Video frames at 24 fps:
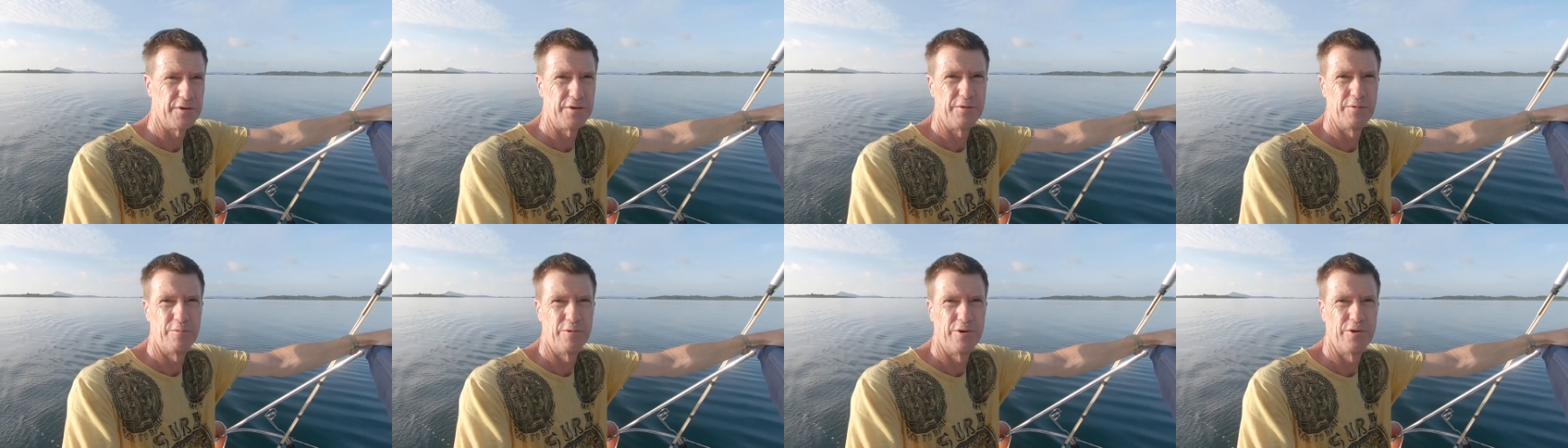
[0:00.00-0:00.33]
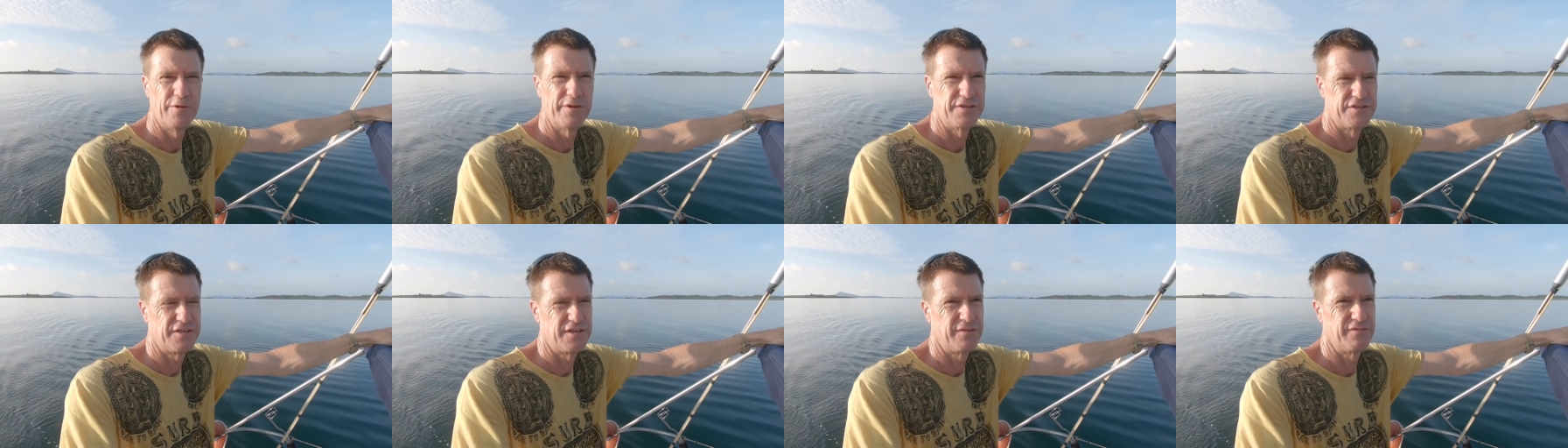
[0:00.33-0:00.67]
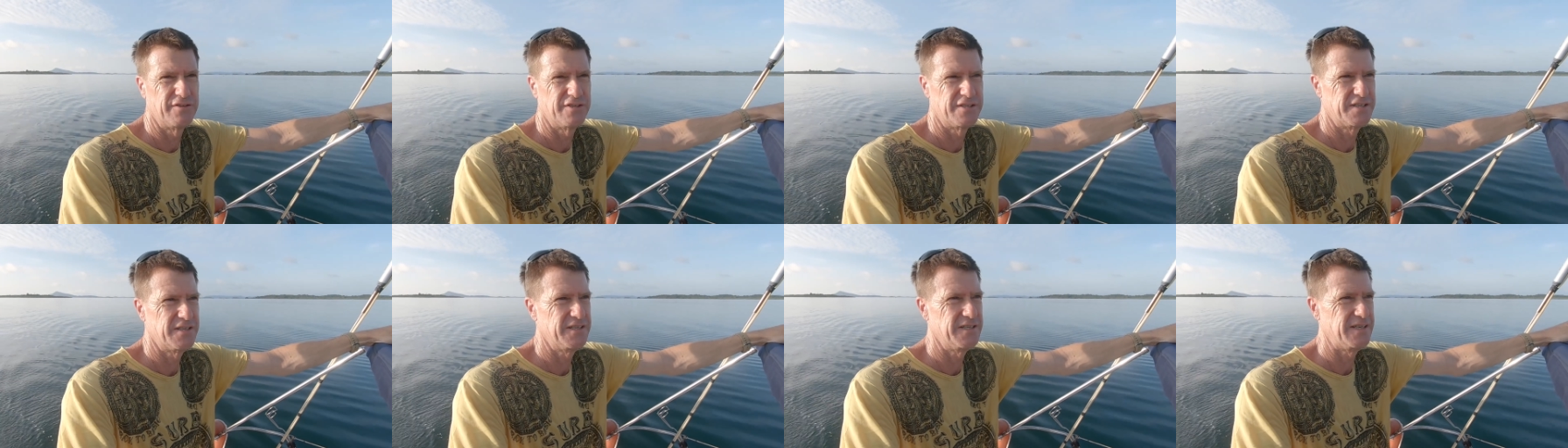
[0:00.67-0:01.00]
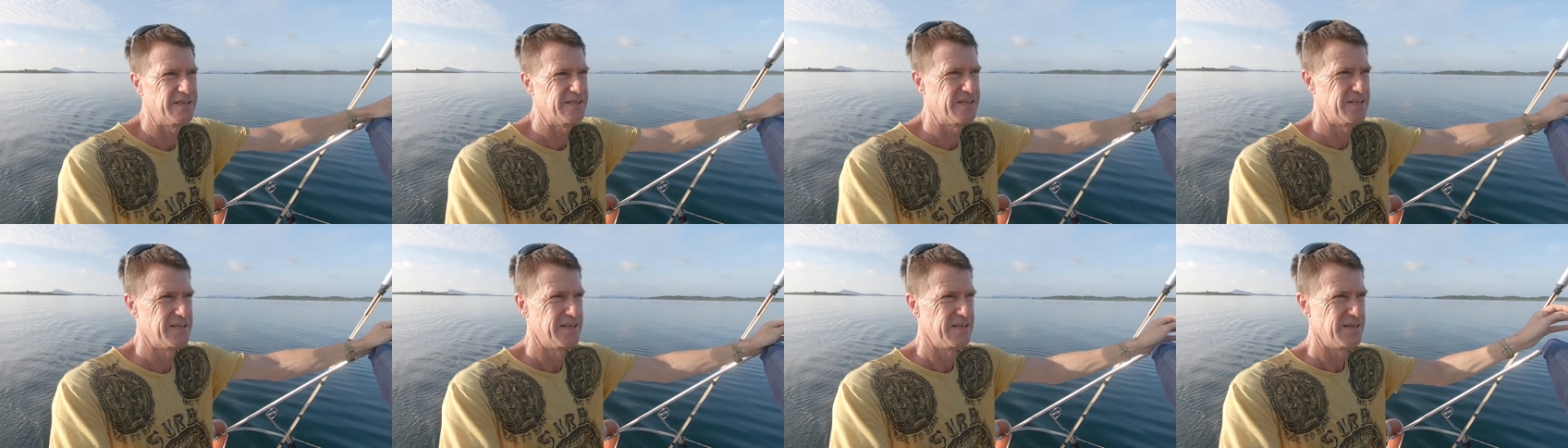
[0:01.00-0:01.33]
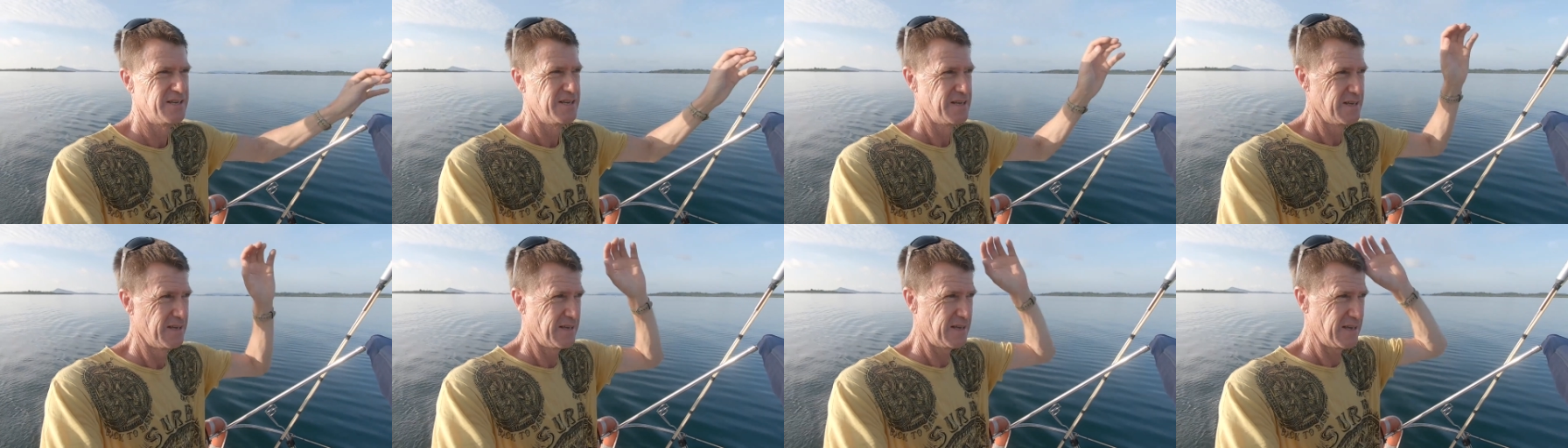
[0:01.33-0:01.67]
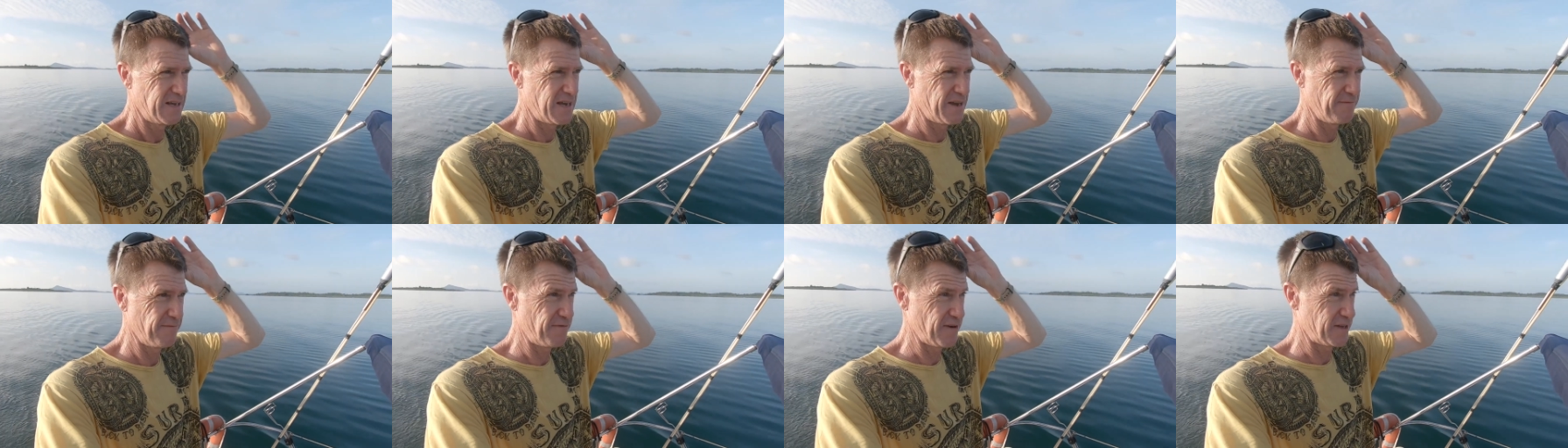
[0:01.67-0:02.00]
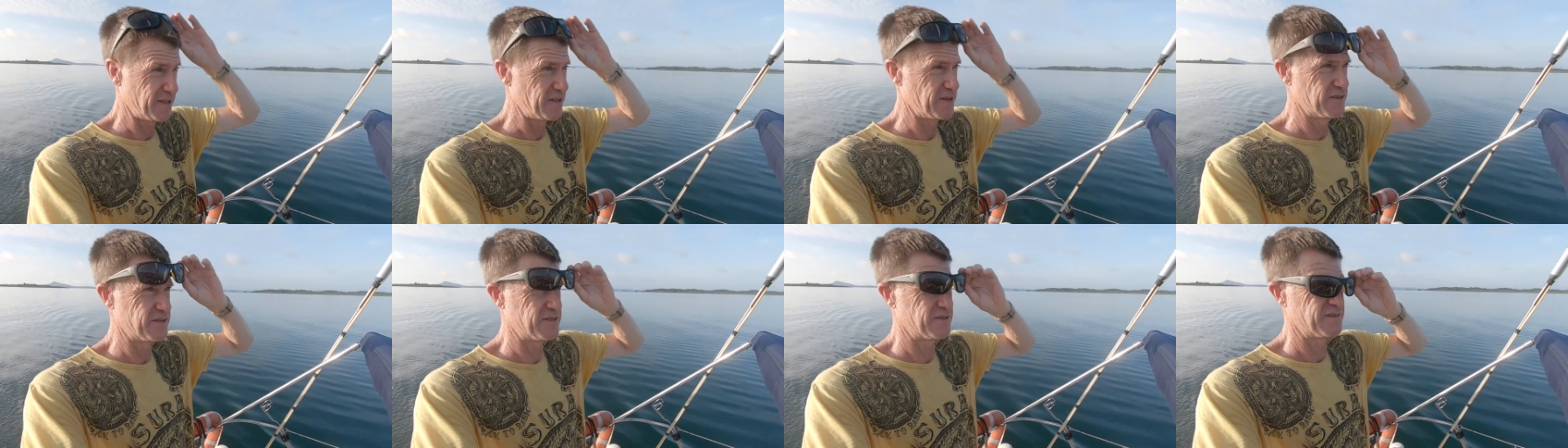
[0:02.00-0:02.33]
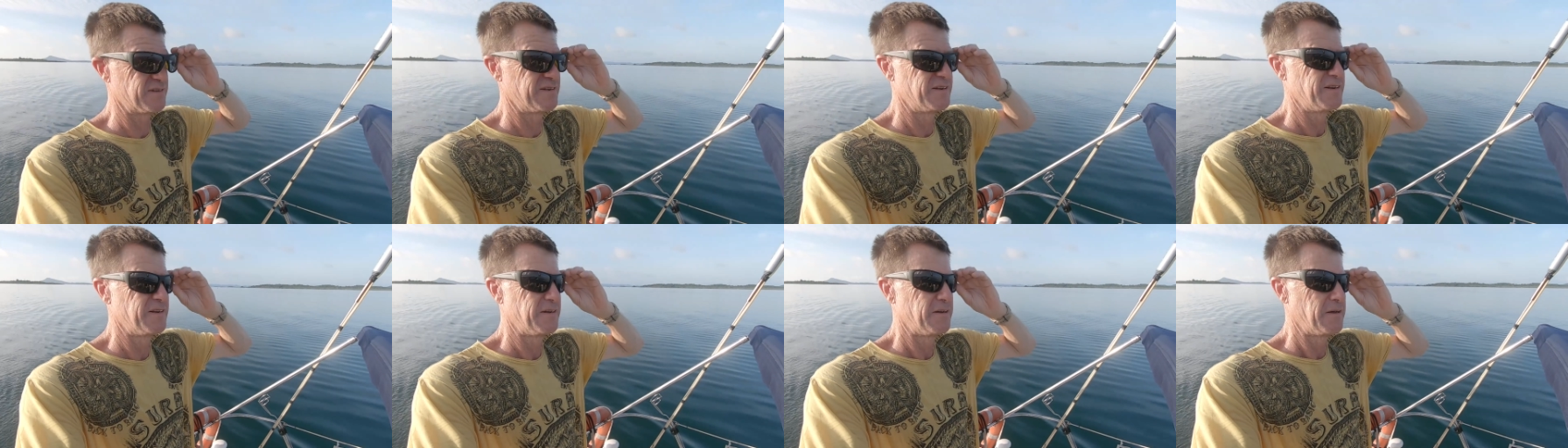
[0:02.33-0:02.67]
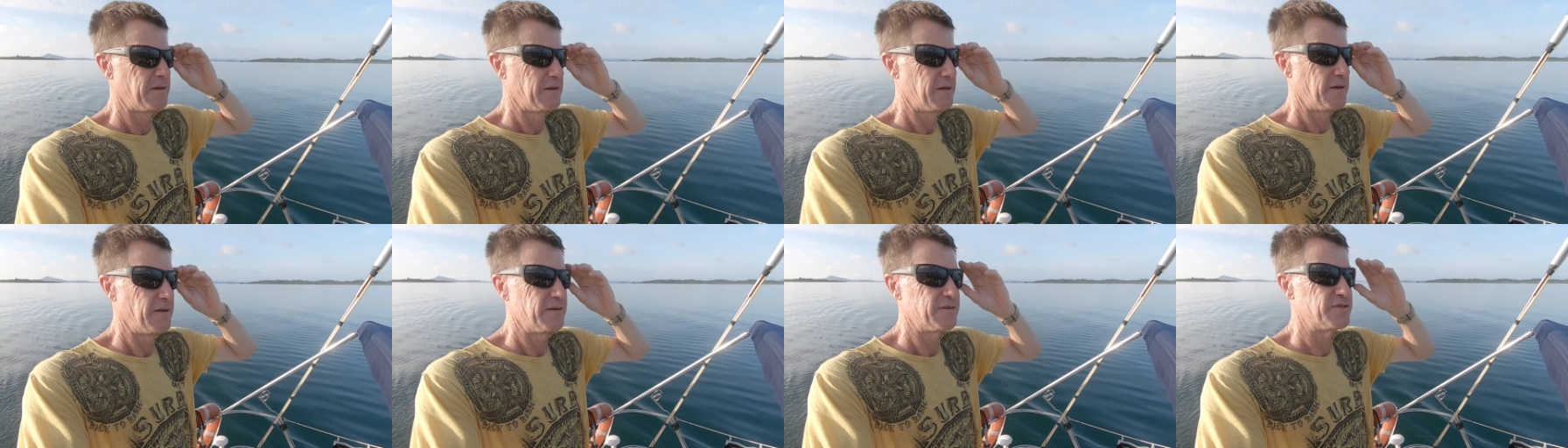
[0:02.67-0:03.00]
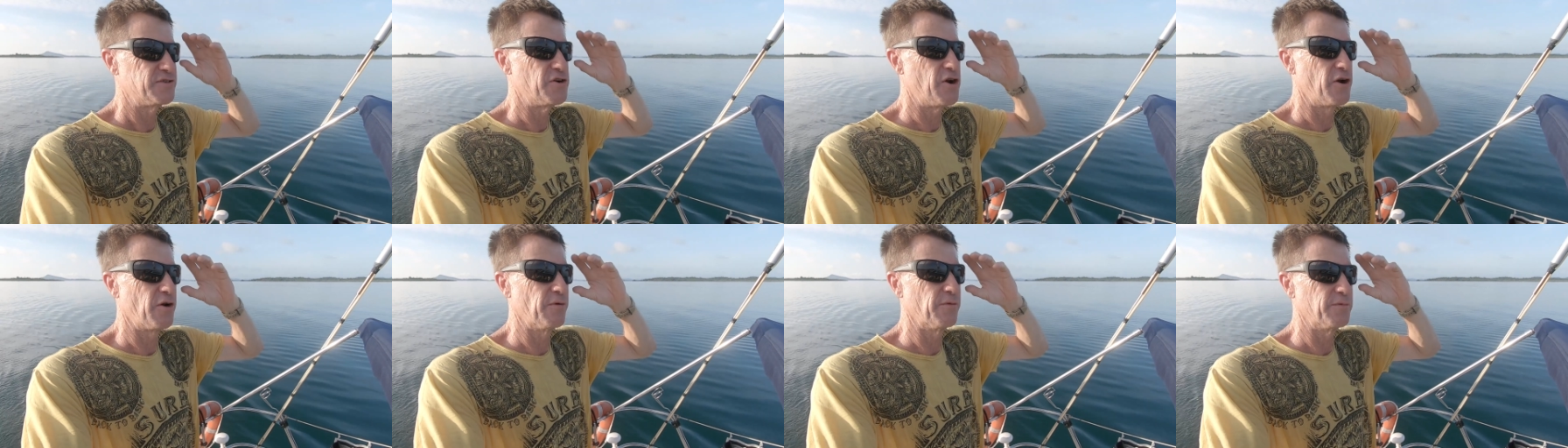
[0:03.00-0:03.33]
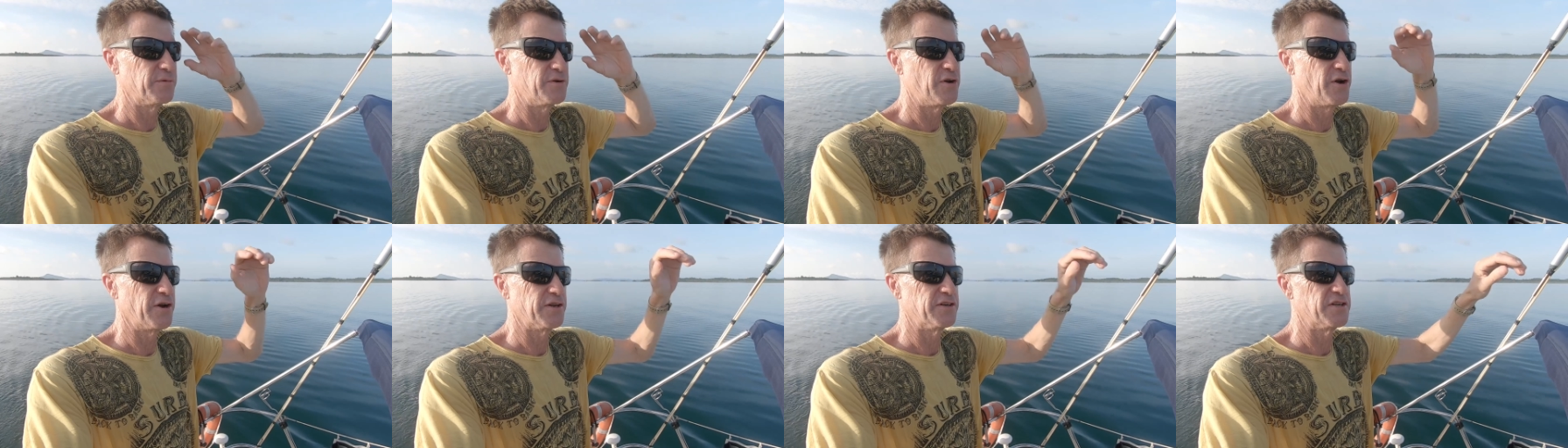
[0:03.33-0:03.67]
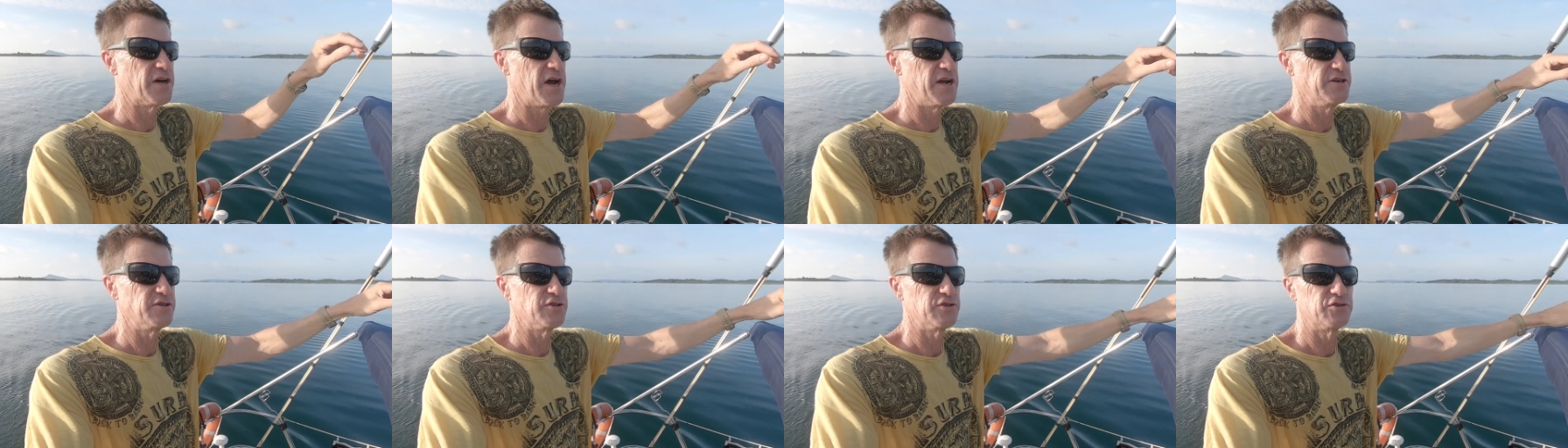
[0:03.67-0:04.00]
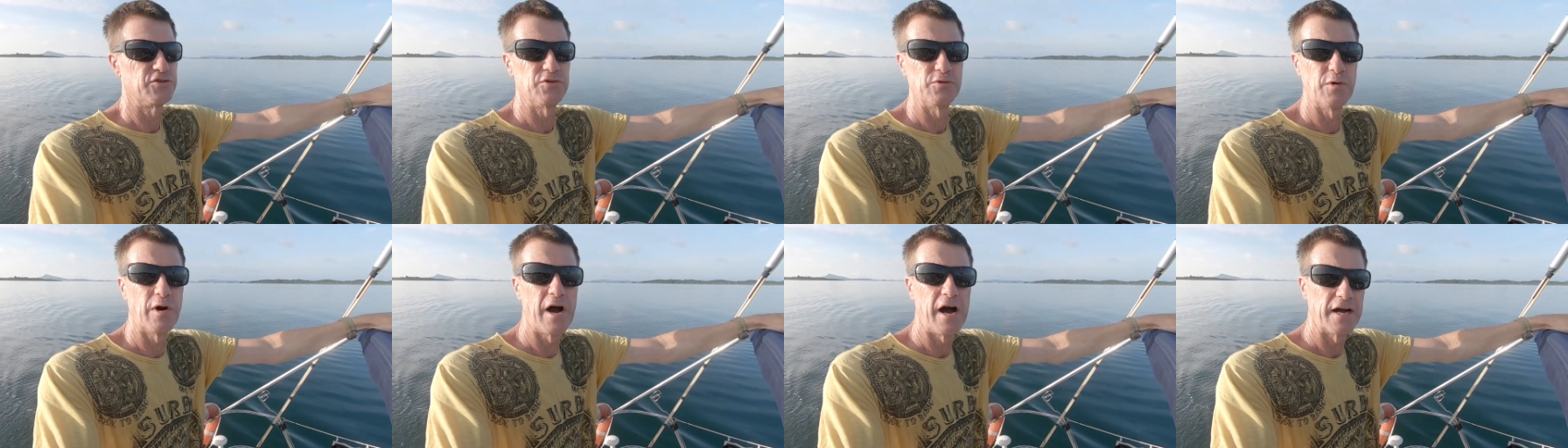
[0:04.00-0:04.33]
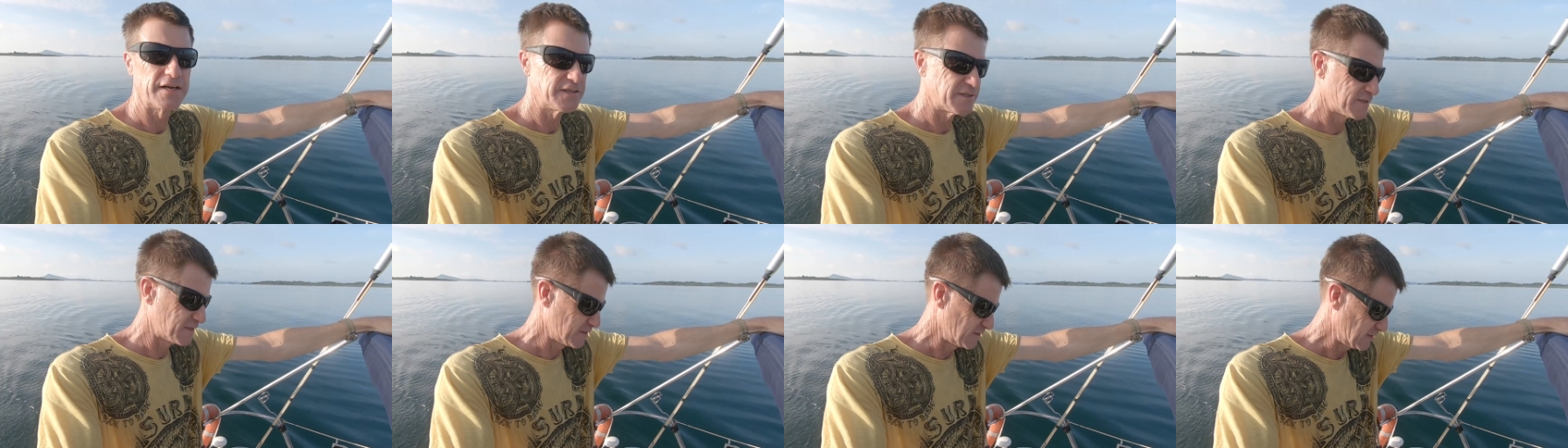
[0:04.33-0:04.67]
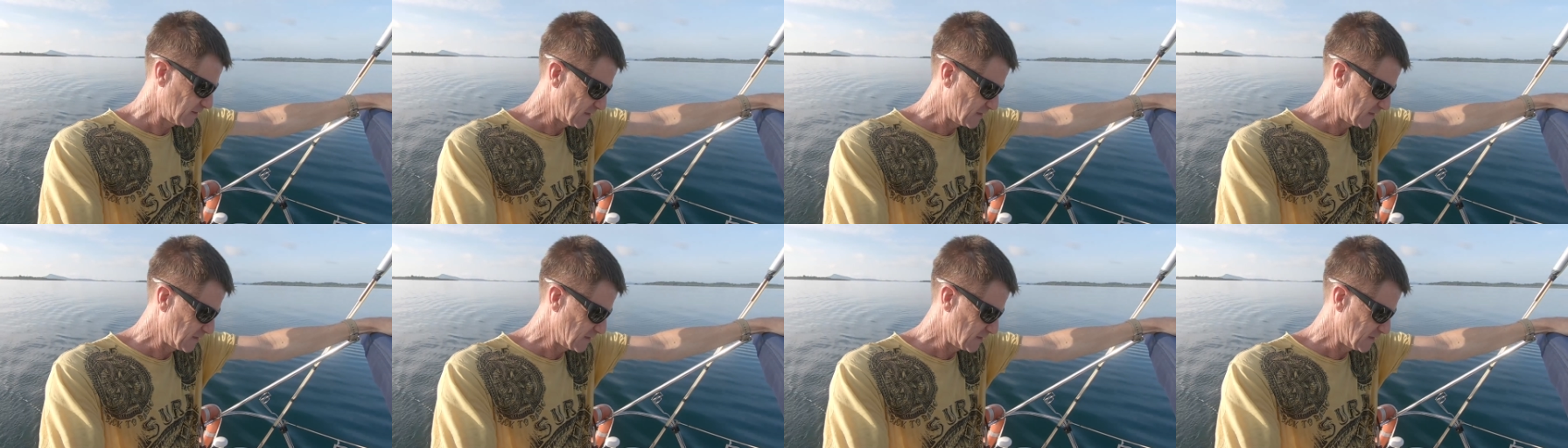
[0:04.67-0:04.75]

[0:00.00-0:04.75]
you were in 17. In fact, it's not a danger to us,